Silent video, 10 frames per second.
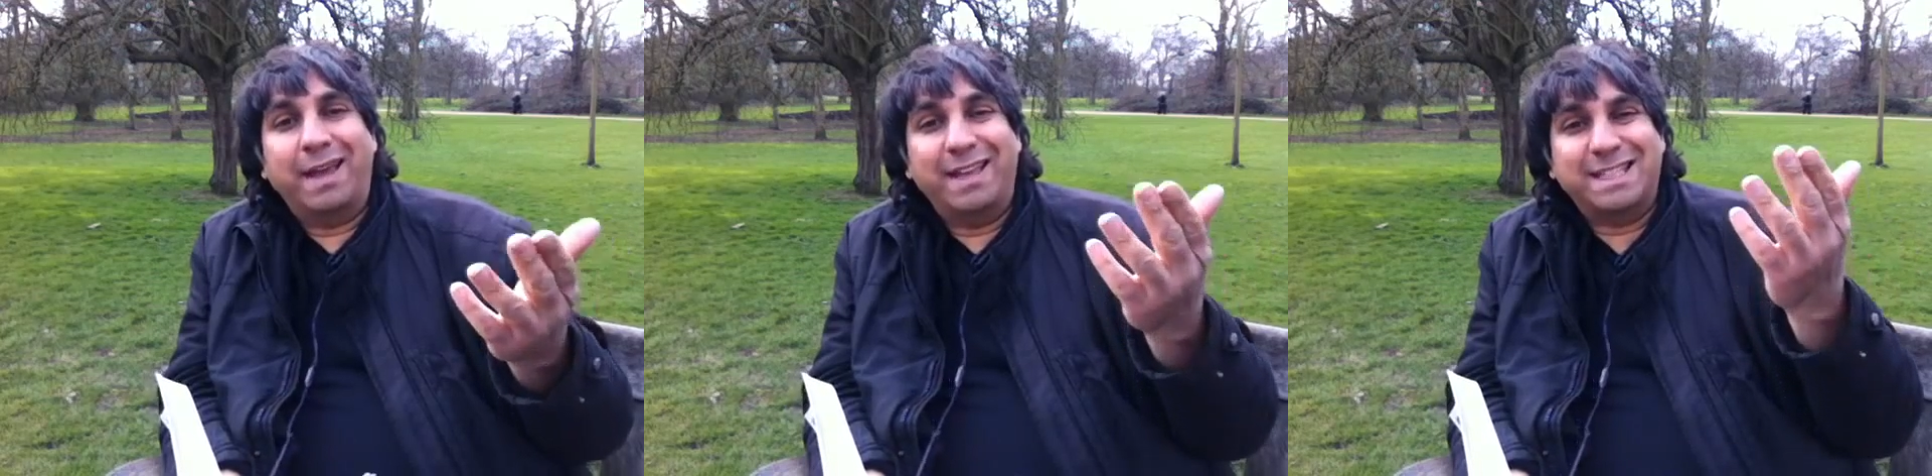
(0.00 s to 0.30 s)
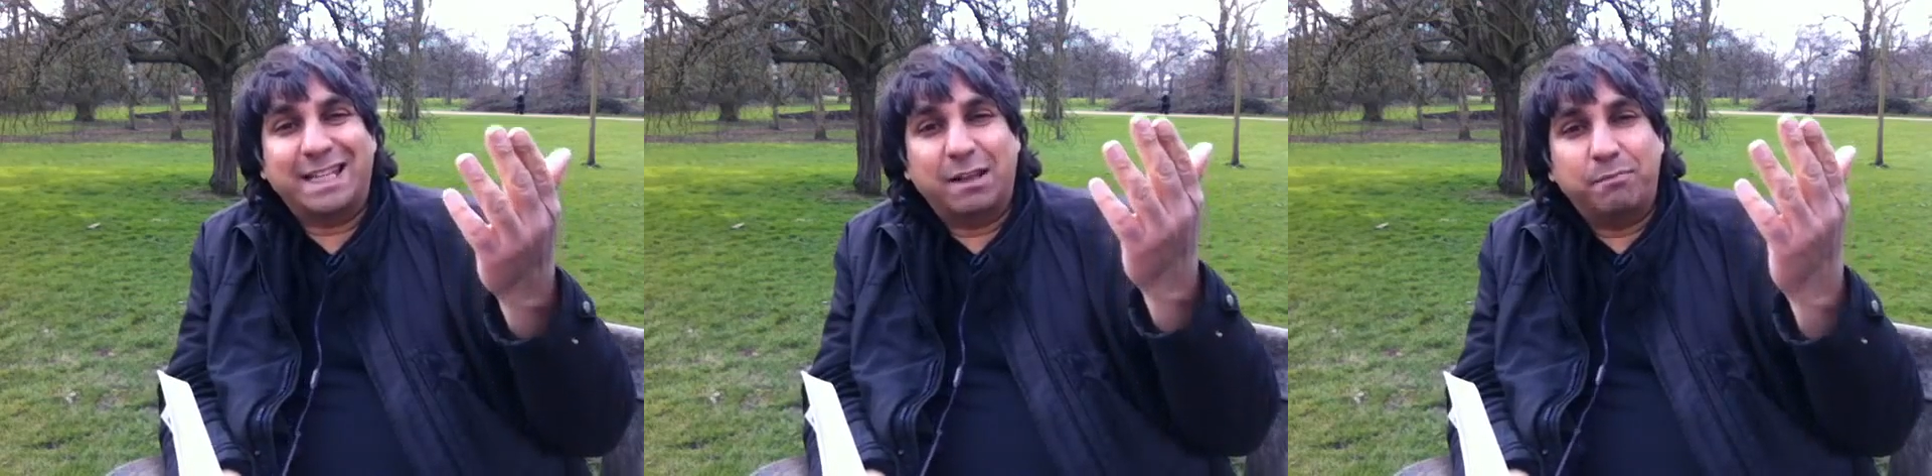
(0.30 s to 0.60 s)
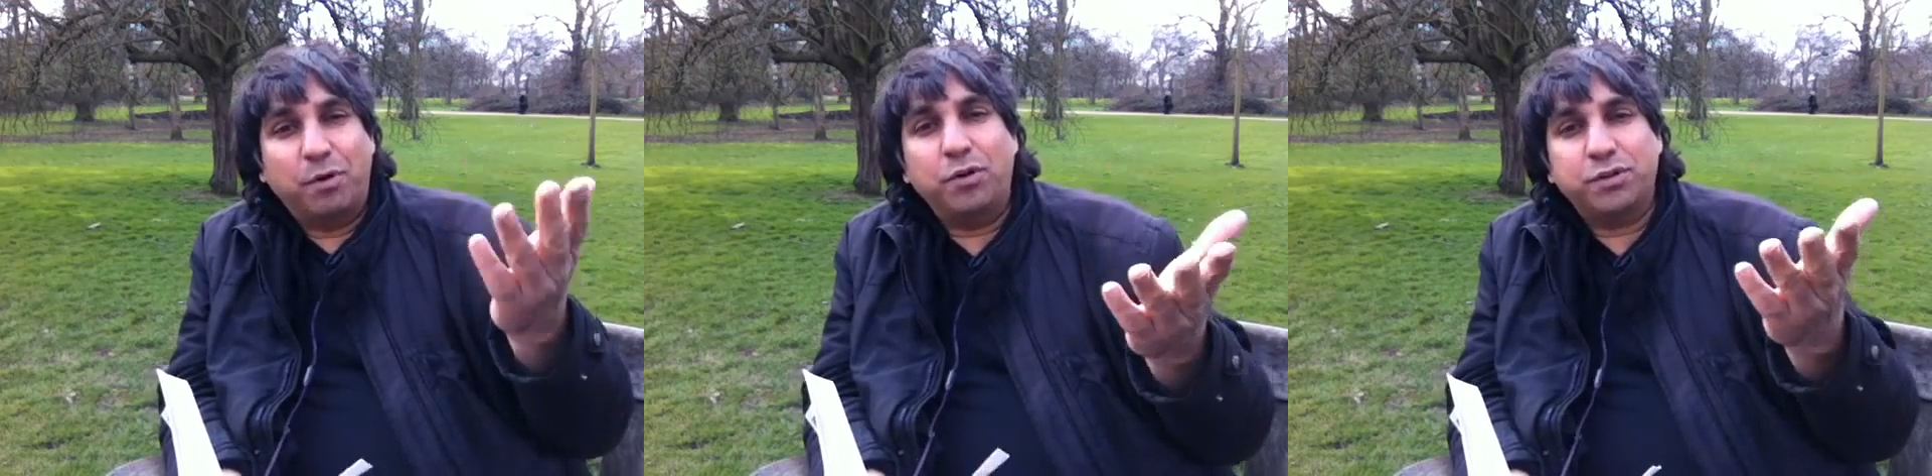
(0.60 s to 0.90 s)
It's at the
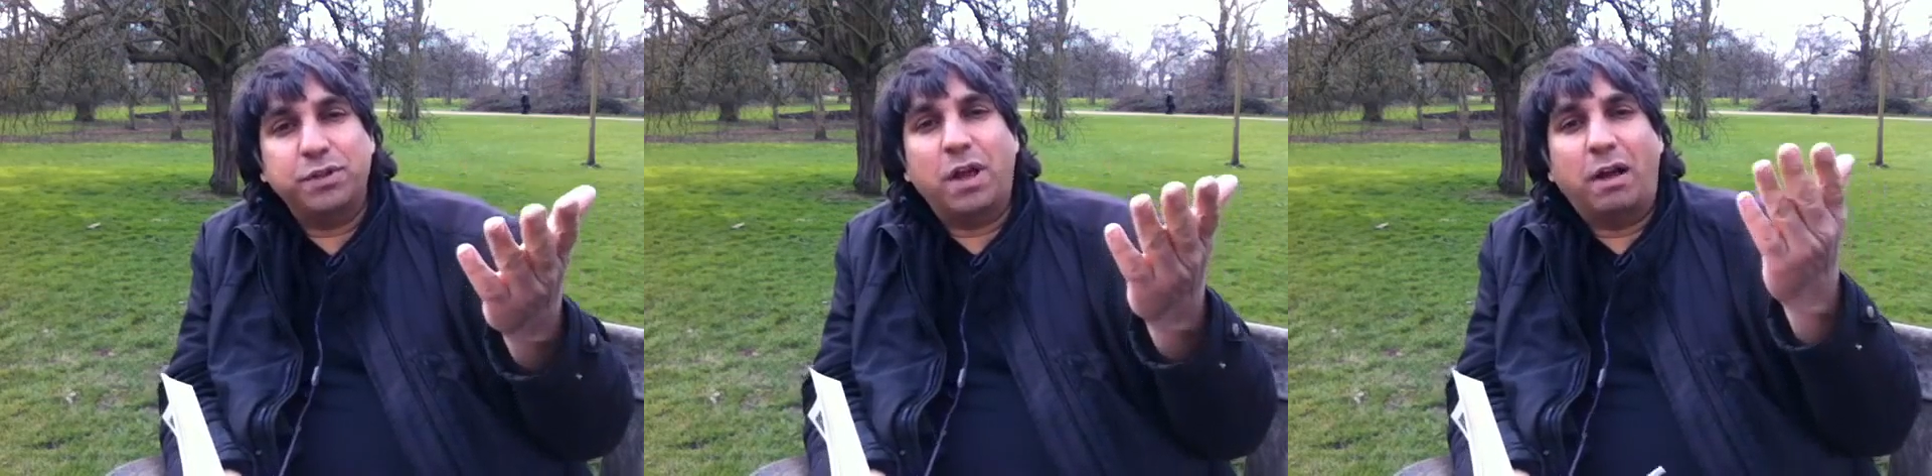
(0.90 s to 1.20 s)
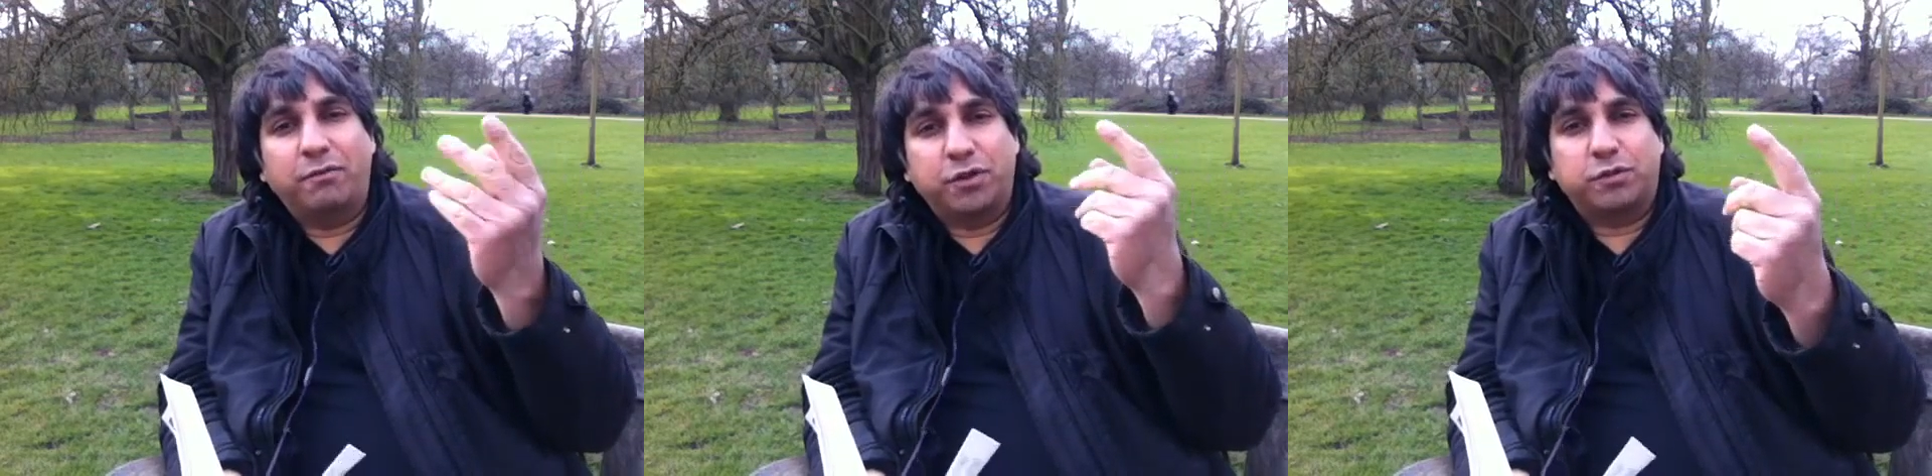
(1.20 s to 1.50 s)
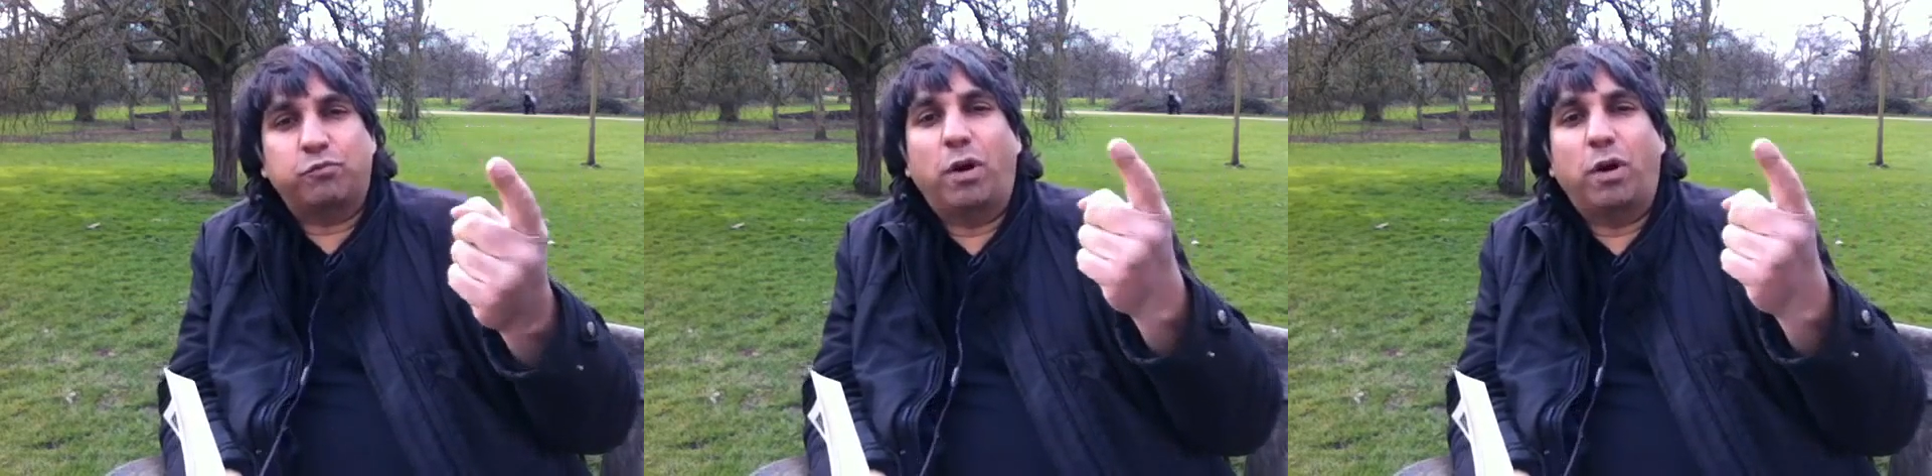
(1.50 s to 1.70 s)
mercy of just